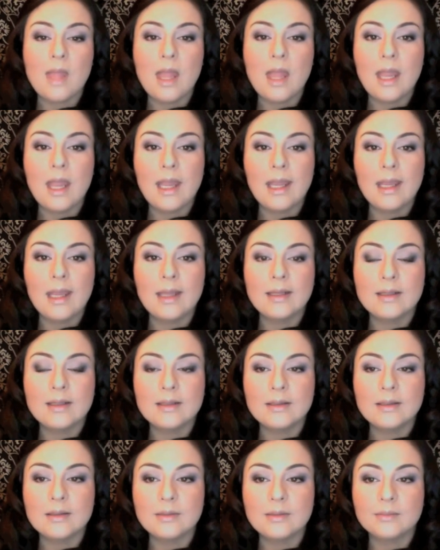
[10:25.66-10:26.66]

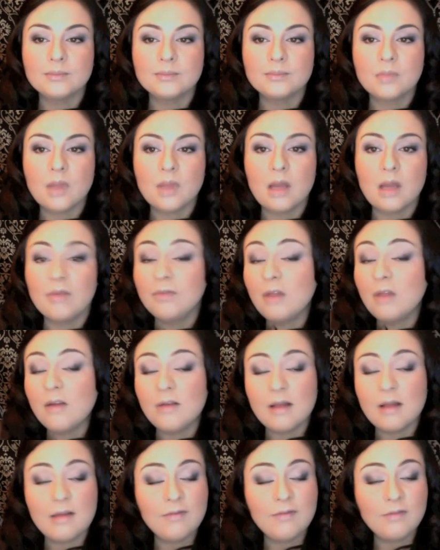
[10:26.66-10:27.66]
and a
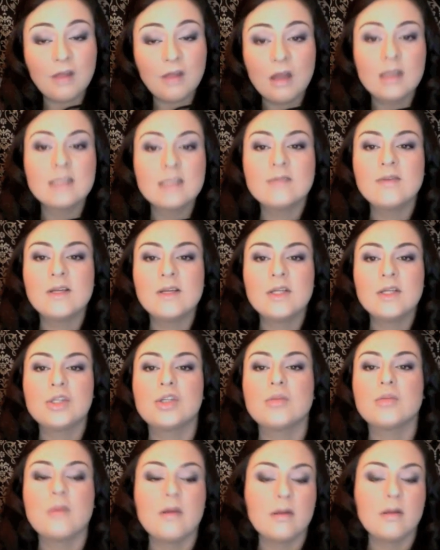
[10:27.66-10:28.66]
flawless finish
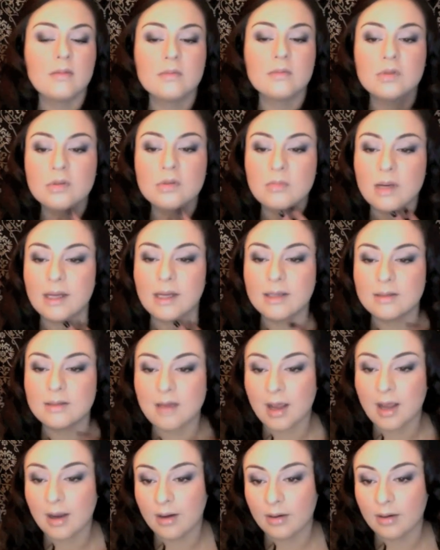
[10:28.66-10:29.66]
to my
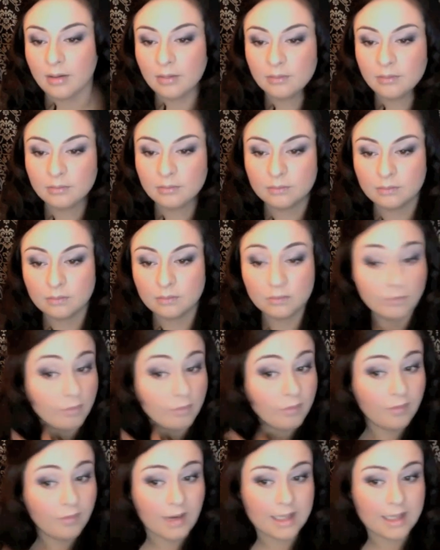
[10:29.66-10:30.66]
entire
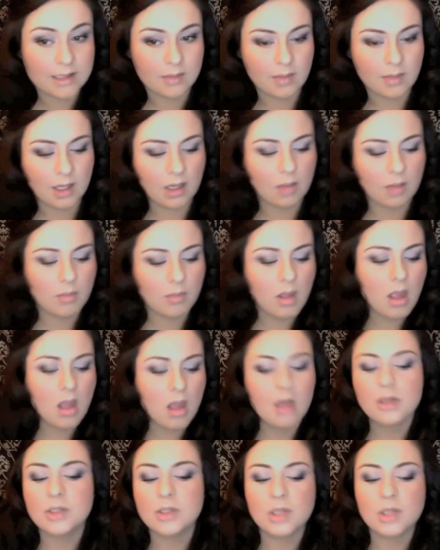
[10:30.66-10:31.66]
face and makeup.
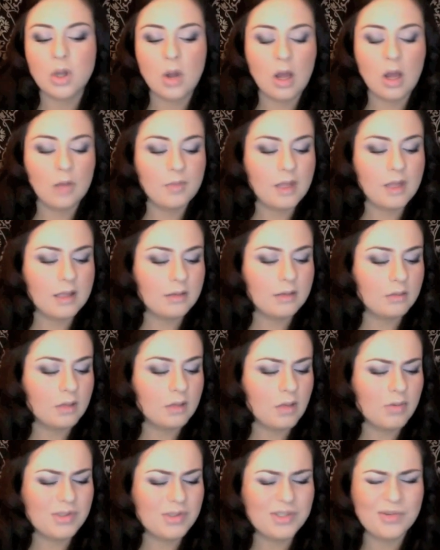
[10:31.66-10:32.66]
So I hope that
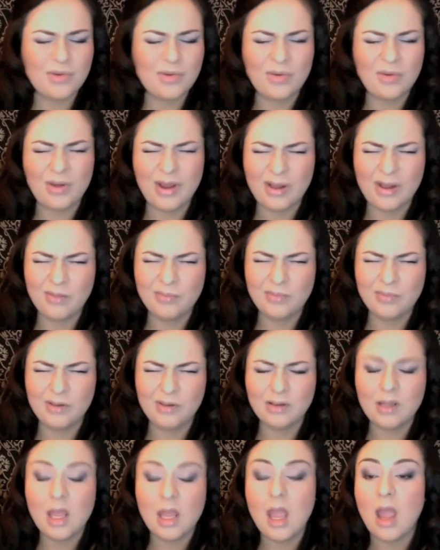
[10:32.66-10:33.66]
was
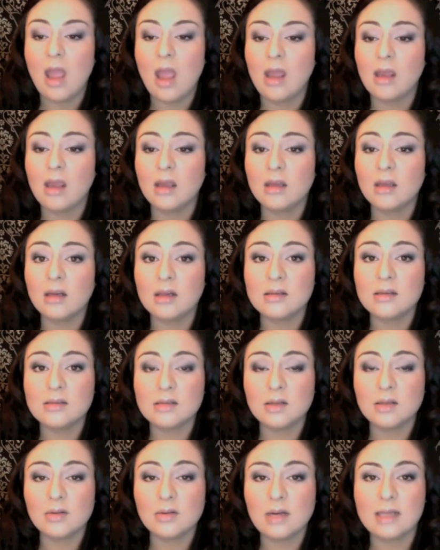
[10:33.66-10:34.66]
helpful, and I'll see
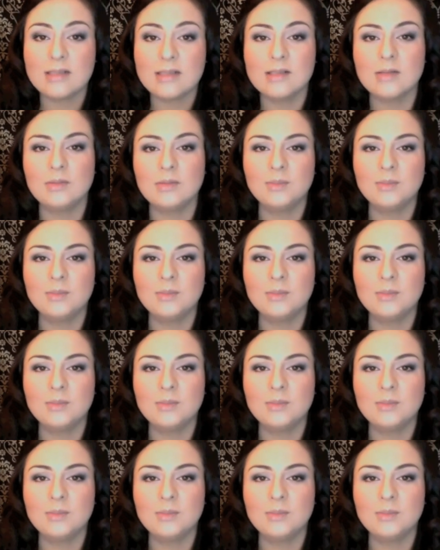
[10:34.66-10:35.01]
you guys soon.